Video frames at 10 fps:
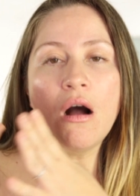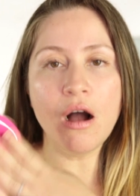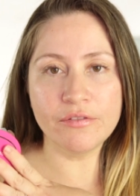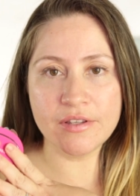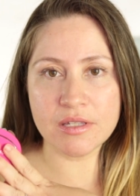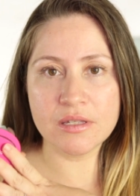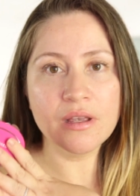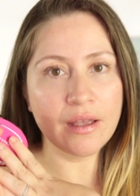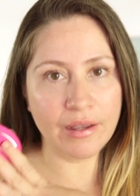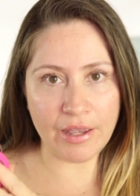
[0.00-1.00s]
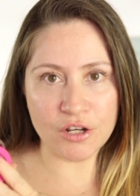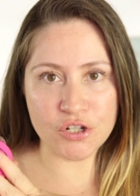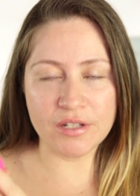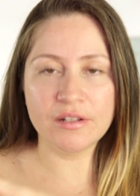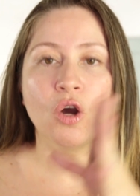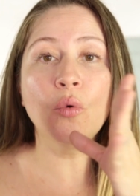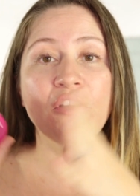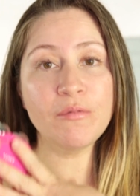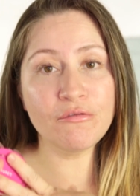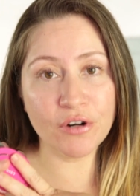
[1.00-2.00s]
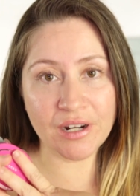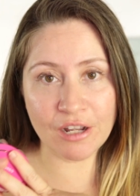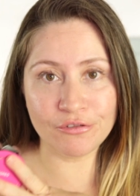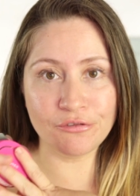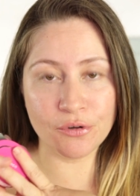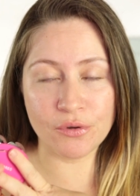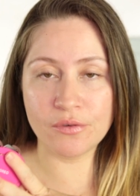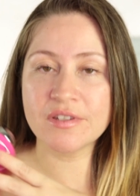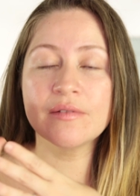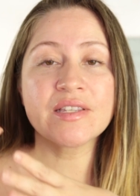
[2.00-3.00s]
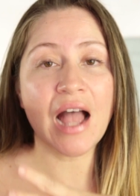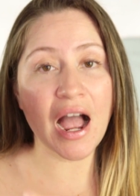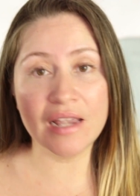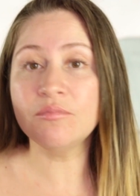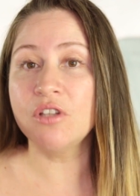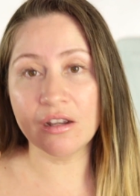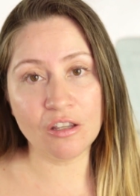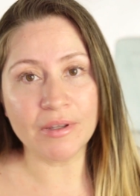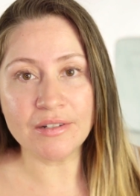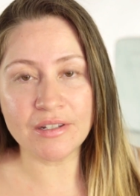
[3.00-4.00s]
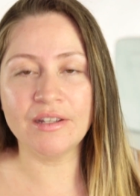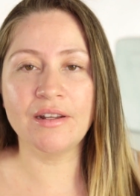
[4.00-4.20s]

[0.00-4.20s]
of this gadget with before and after photos because I am documenting